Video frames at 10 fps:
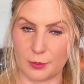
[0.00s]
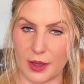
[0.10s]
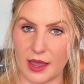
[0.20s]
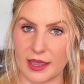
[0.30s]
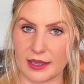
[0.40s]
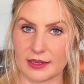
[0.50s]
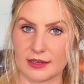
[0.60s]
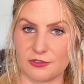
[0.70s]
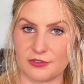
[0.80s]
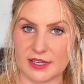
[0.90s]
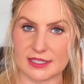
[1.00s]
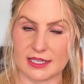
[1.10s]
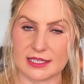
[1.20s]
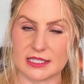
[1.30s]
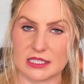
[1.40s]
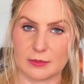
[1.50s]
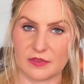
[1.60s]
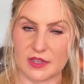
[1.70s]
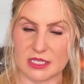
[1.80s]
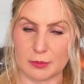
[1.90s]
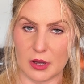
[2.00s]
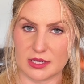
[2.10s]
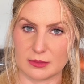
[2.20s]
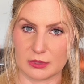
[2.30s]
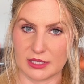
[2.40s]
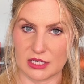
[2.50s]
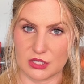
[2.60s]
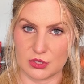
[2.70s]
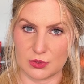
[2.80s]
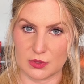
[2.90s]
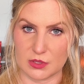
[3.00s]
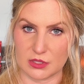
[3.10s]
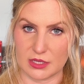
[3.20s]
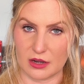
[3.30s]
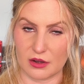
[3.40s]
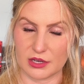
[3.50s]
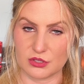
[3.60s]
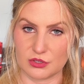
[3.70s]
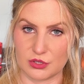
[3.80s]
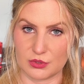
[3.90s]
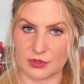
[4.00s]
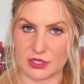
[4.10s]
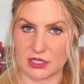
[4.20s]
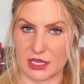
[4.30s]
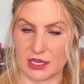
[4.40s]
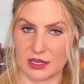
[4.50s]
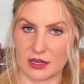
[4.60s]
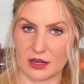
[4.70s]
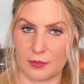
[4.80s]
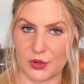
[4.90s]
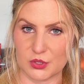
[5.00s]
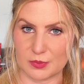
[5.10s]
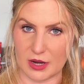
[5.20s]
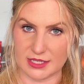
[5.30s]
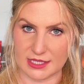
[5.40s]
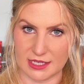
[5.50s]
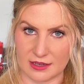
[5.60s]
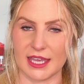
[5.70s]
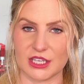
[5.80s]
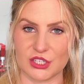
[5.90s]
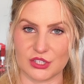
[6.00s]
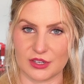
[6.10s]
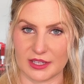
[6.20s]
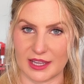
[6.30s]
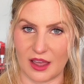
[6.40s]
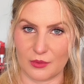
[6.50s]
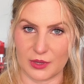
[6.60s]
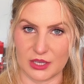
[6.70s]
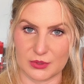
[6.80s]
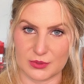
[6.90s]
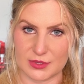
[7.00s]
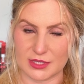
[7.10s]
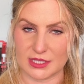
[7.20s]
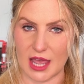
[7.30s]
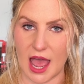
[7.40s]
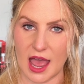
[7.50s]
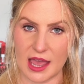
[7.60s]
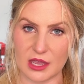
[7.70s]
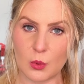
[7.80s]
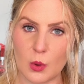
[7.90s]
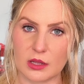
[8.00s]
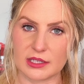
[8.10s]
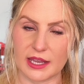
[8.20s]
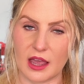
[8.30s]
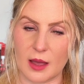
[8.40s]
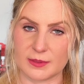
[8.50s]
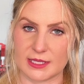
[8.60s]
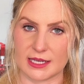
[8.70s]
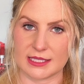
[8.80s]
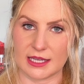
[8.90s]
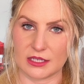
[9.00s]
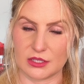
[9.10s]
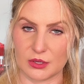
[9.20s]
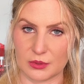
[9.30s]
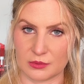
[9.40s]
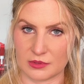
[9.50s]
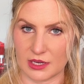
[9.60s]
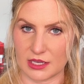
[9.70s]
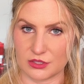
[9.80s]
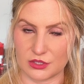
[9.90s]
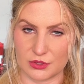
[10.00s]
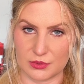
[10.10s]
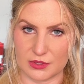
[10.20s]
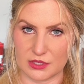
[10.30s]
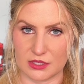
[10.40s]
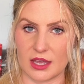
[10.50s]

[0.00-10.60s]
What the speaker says: by fixing some of these possible issues that are introduced in post-processing, ensuring that we use high quality optics that don't introduce